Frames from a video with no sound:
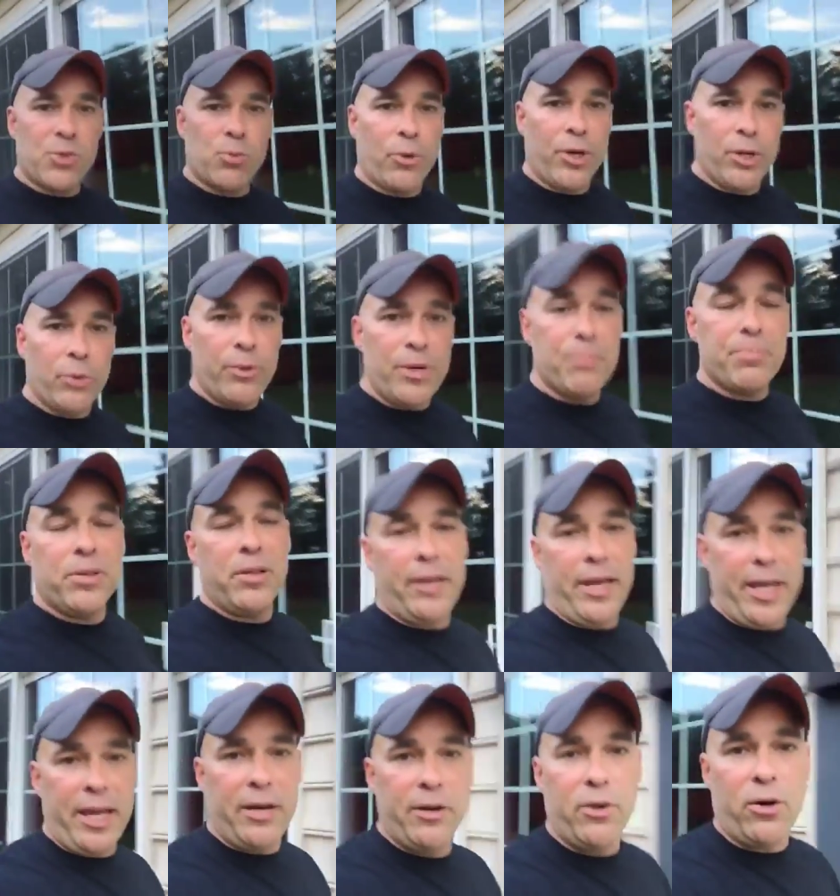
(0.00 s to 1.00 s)
asks, where do we
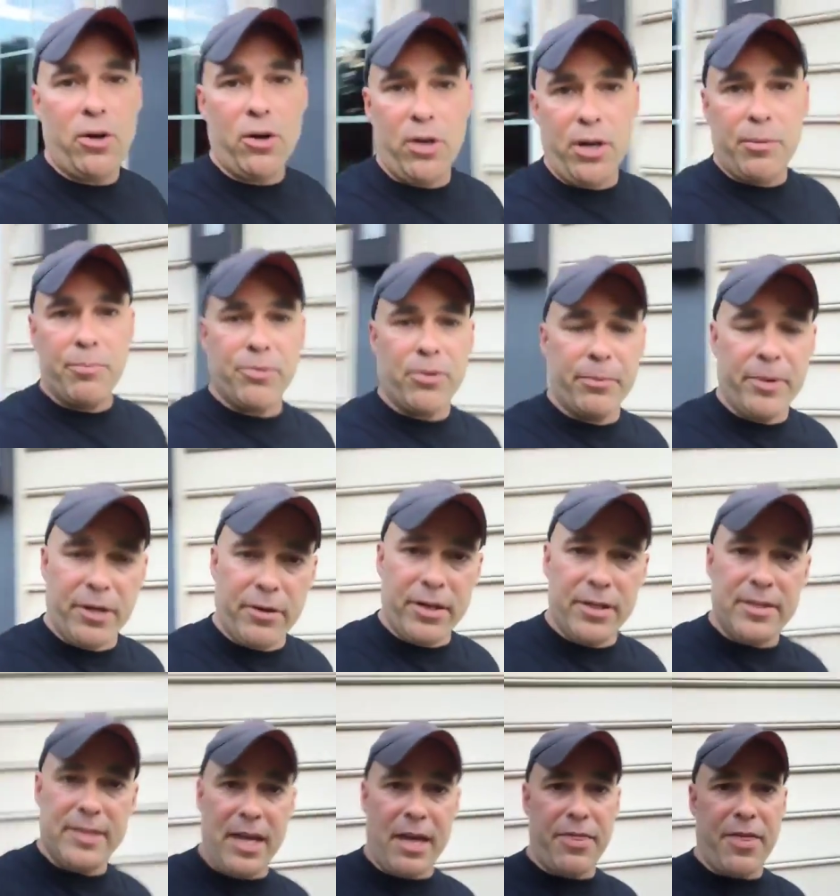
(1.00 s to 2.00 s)
plan on
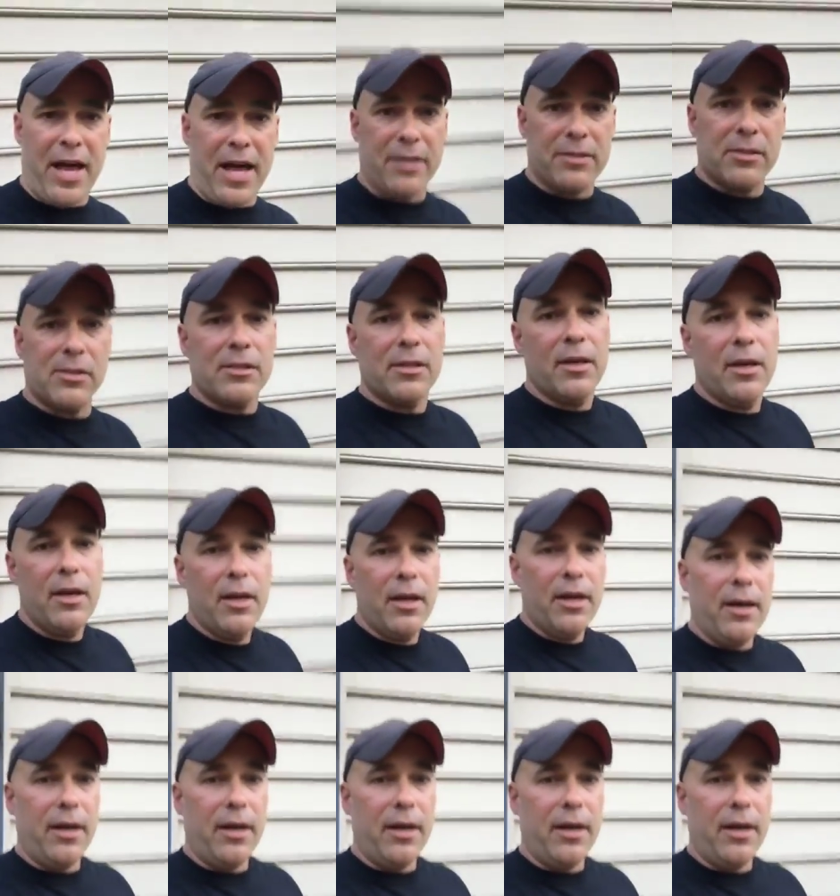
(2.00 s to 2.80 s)
premiering Death House?